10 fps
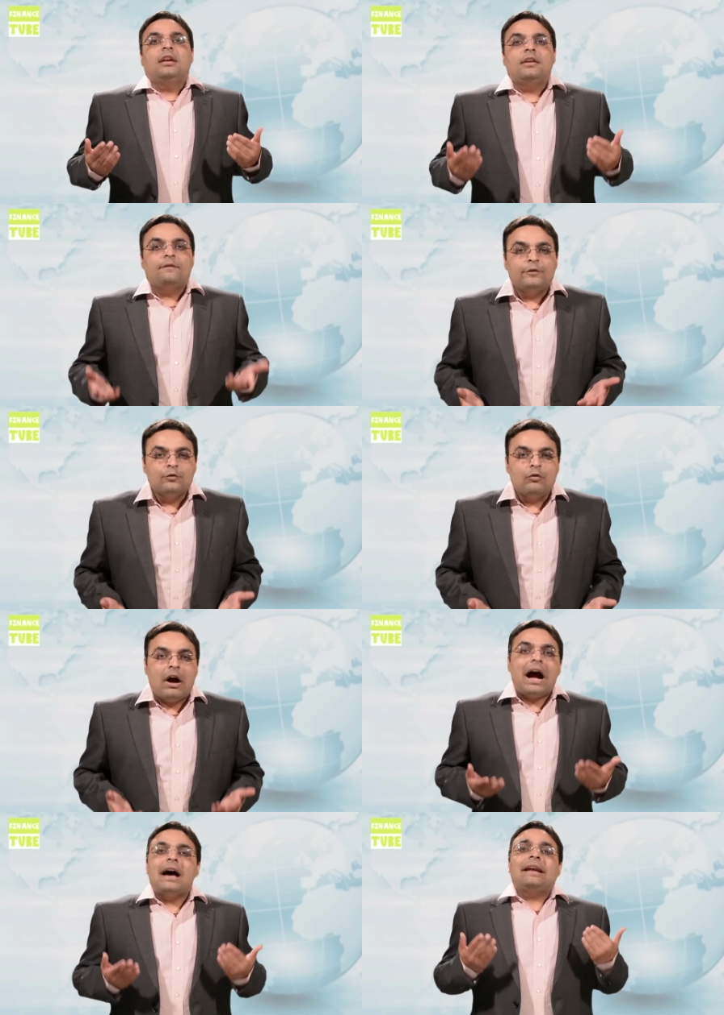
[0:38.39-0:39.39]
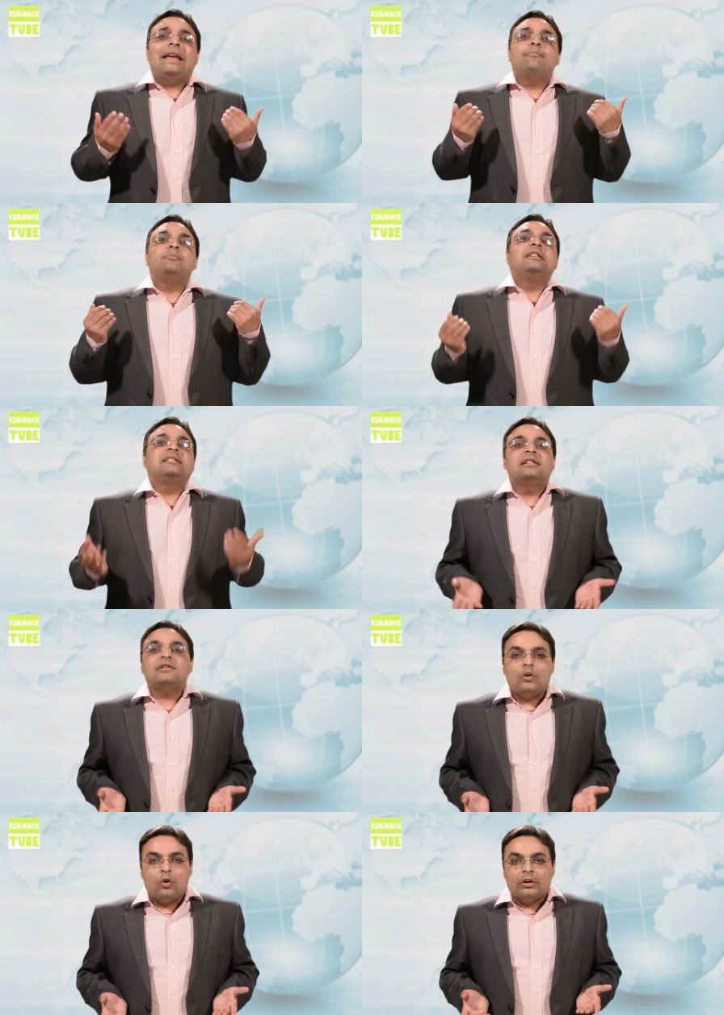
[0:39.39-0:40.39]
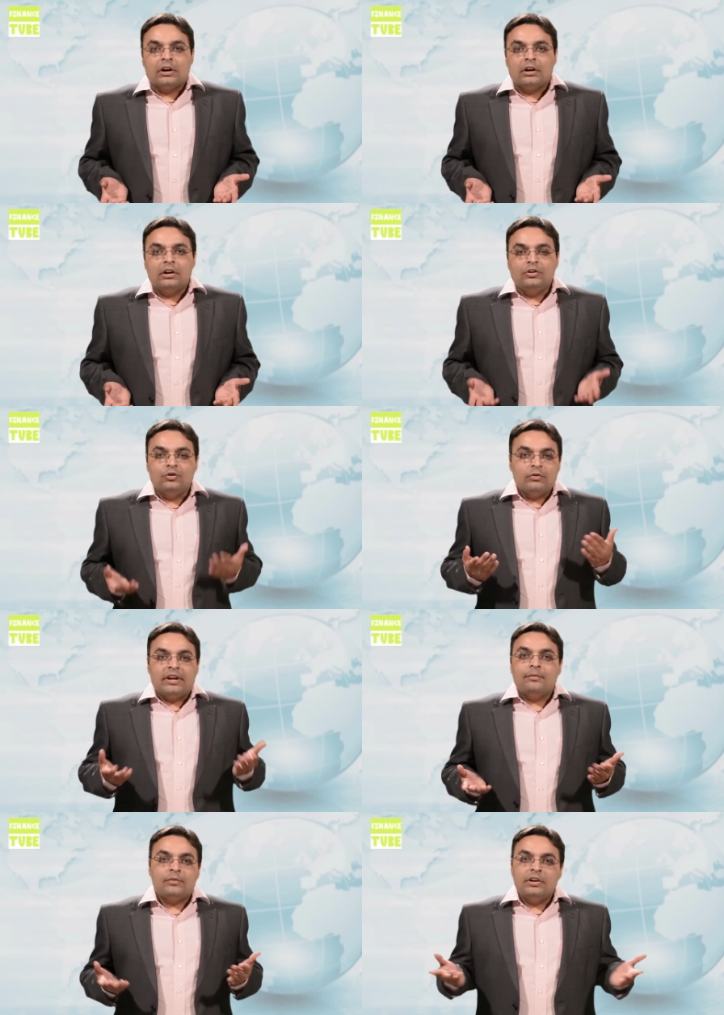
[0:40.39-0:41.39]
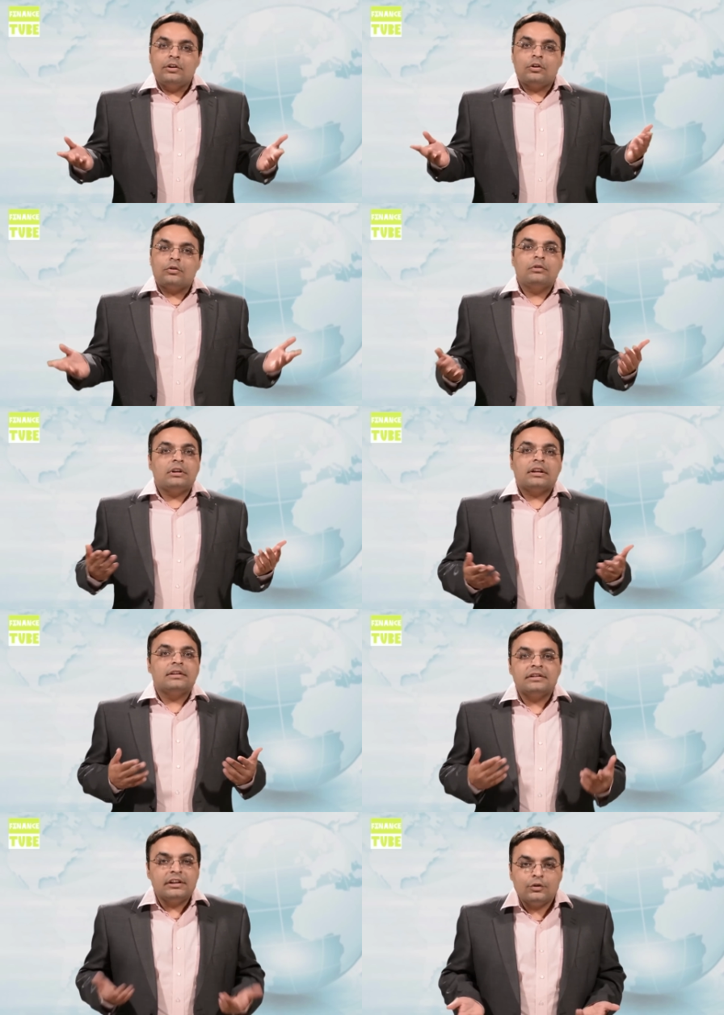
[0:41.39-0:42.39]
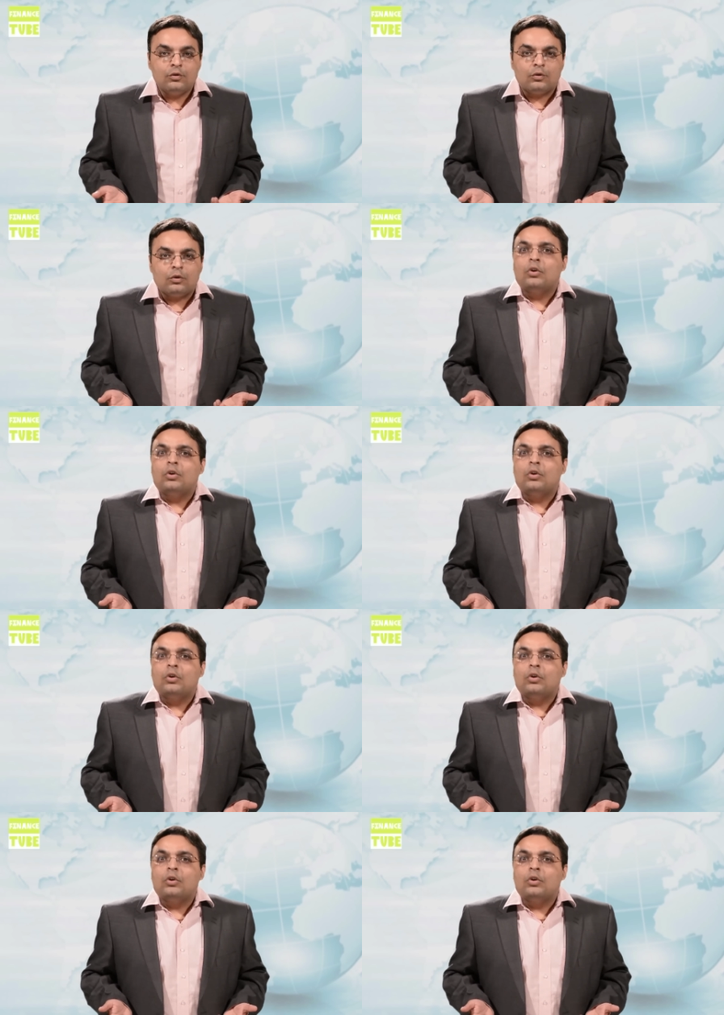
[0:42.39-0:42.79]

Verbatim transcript: If you are a business owner, you can print your own currency too.